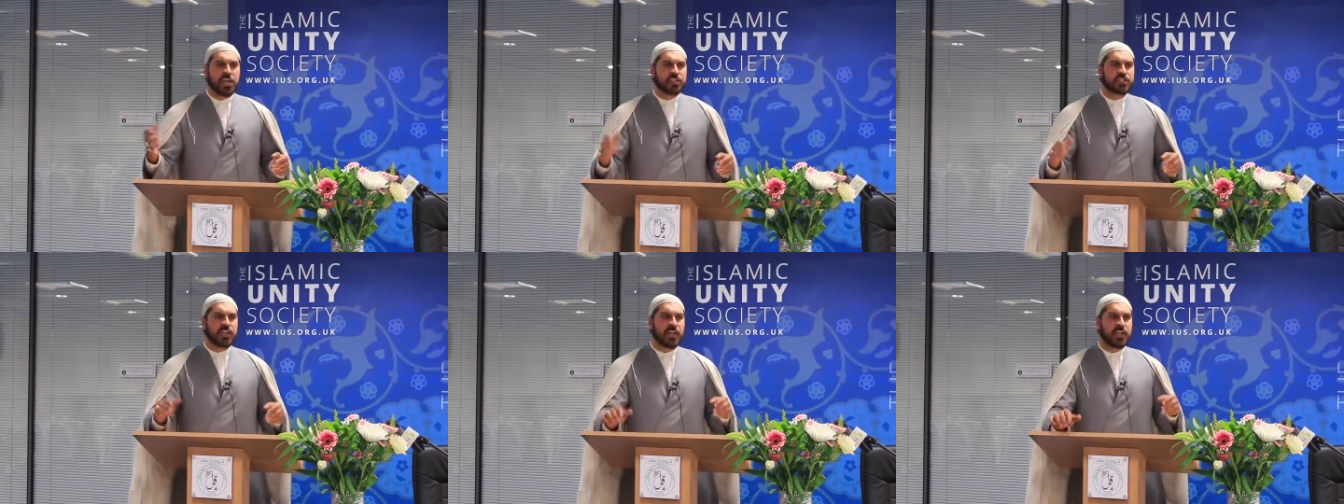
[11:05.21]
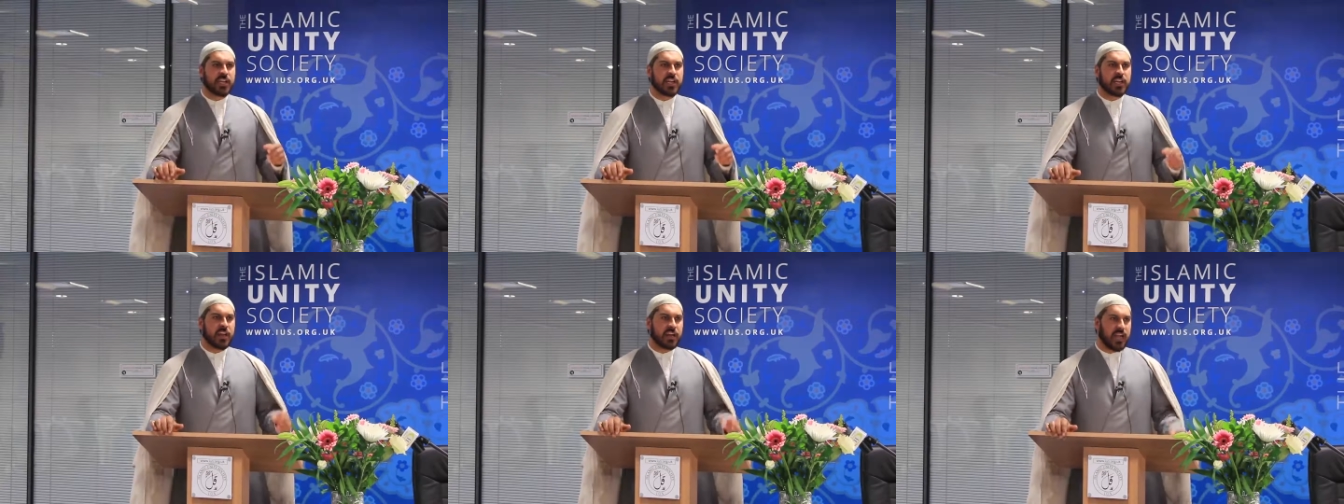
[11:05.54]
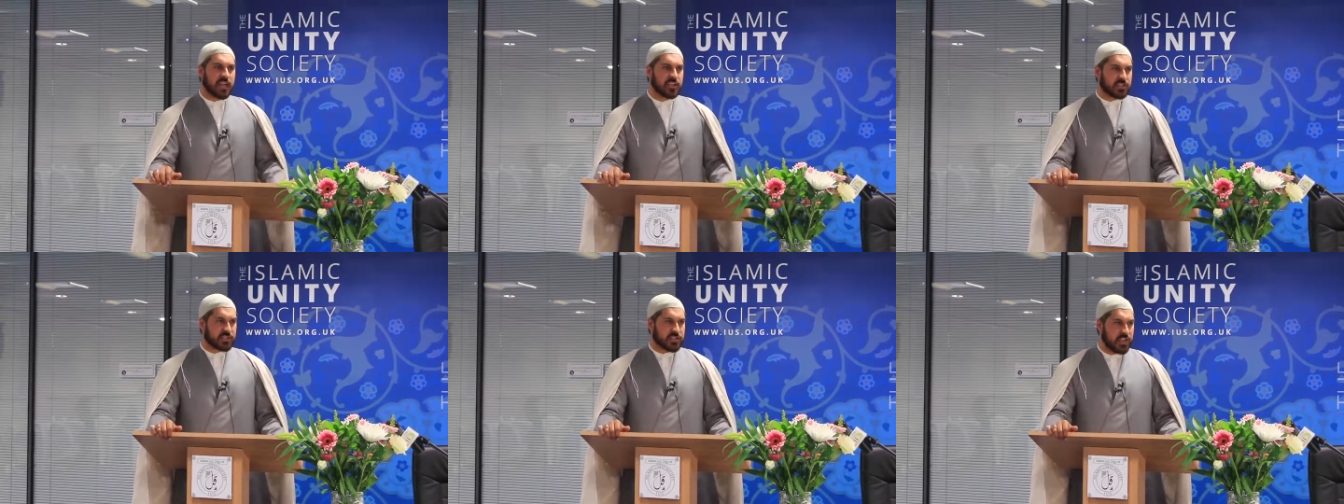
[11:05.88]
turning
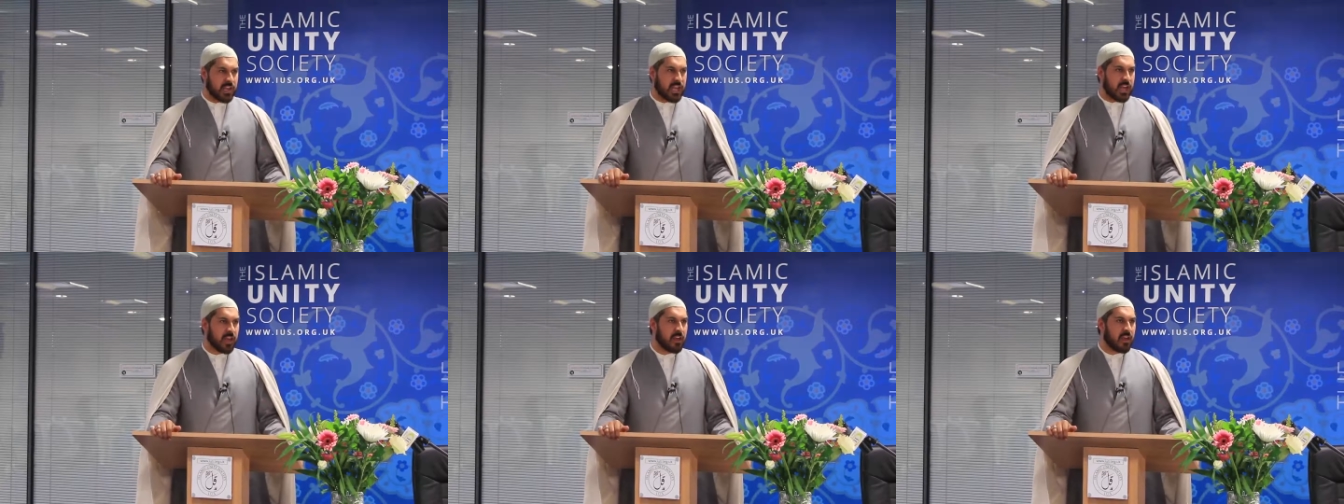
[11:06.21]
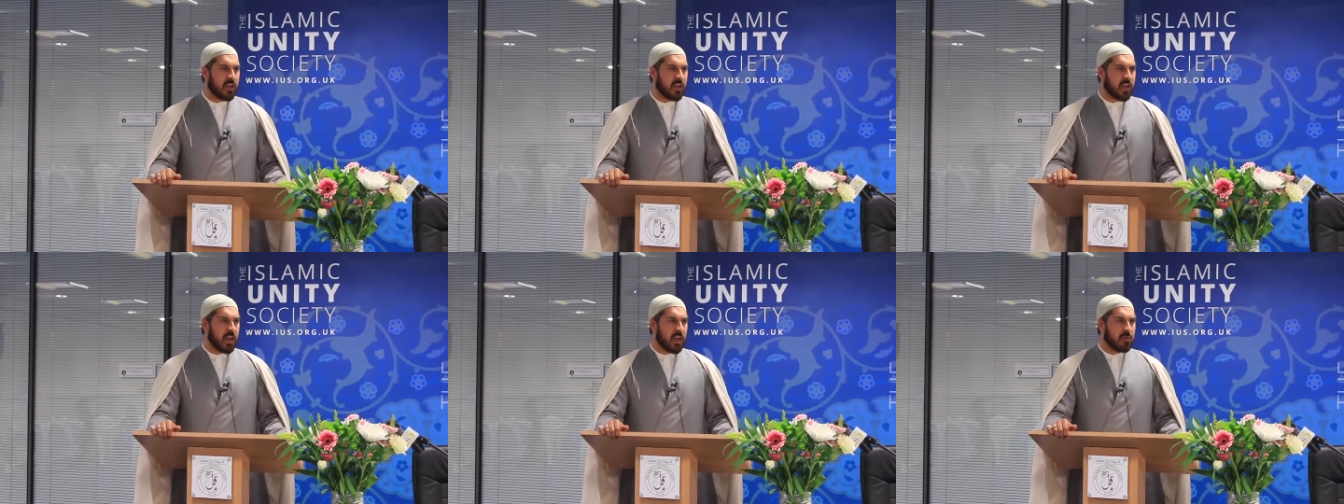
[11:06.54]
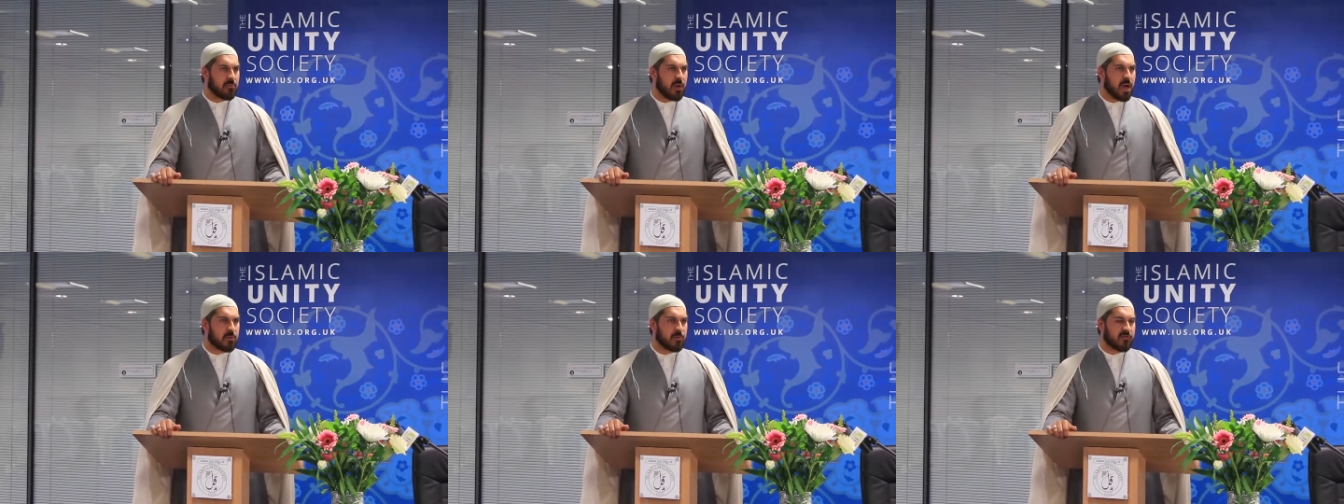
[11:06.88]
against the
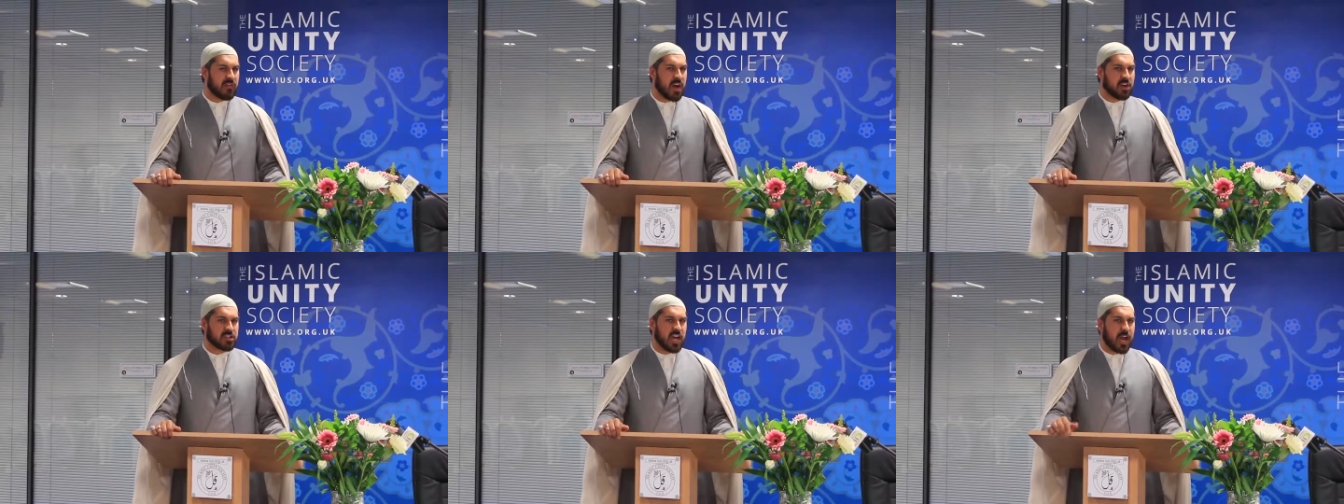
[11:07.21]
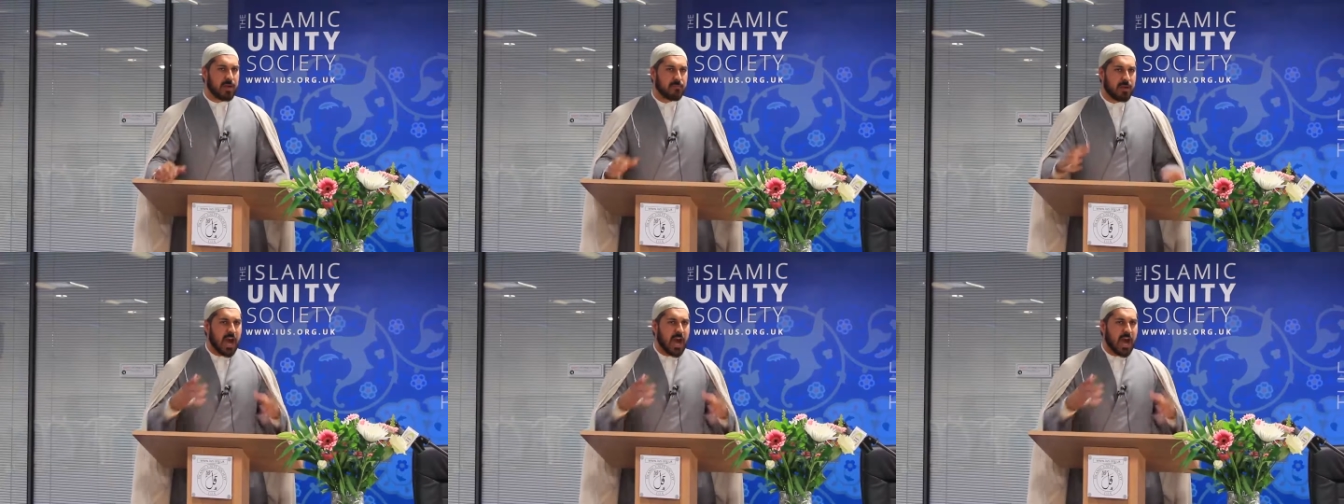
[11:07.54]
Imam of our time?